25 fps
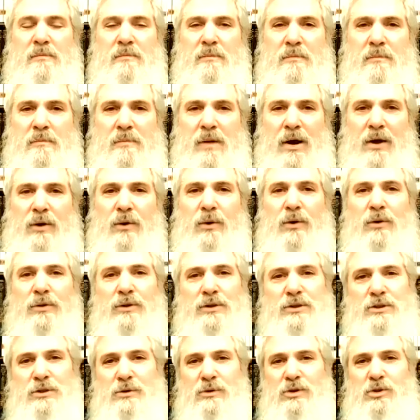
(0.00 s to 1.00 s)
by all the
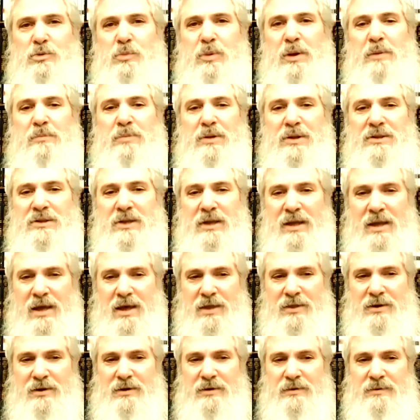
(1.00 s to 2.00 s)
Jewish people
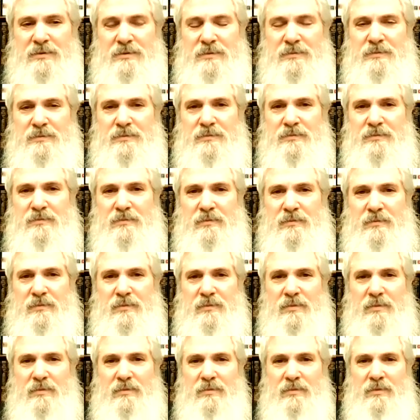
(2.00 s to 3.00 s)
together.
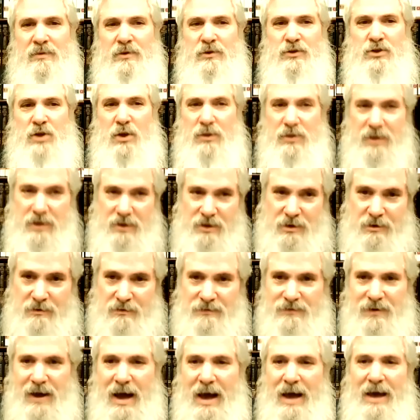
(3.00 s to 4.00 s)
So the
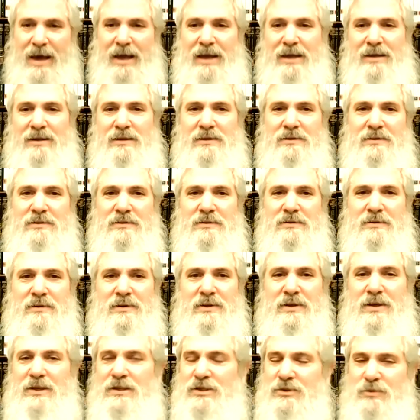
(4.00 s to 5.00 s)
divine
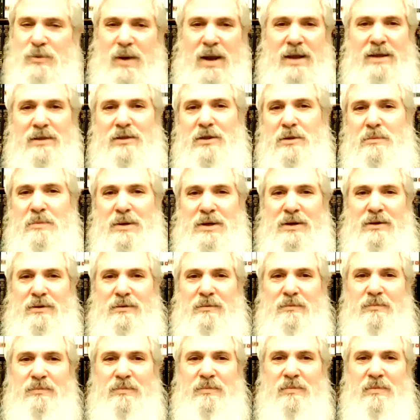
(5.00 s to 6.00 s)
is right in the middle.
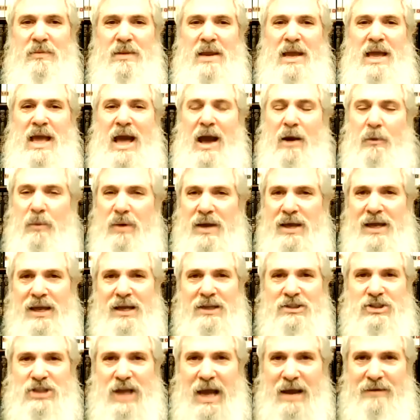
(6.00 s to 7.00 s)
And we
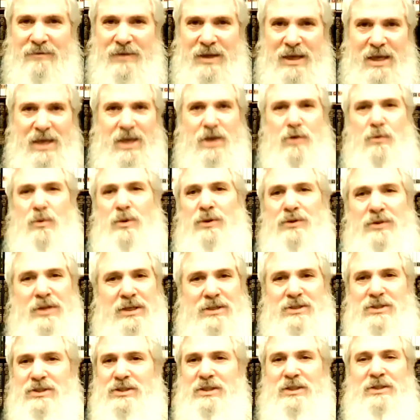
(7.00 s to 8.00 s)
each have equal
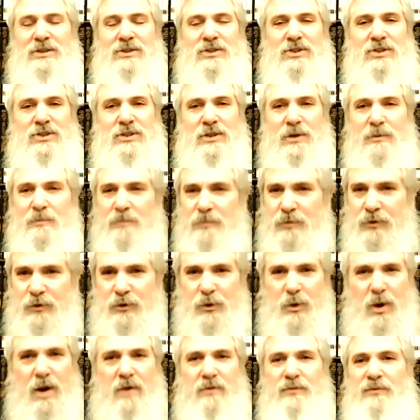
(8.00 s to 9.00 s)
distance to
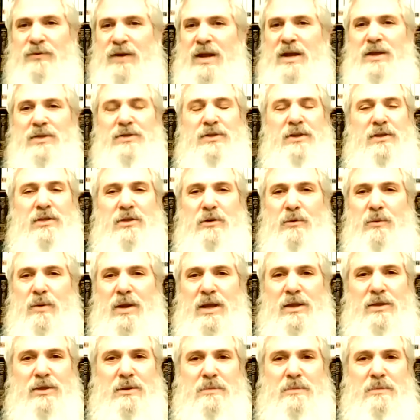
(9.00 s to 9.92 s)
our faith in the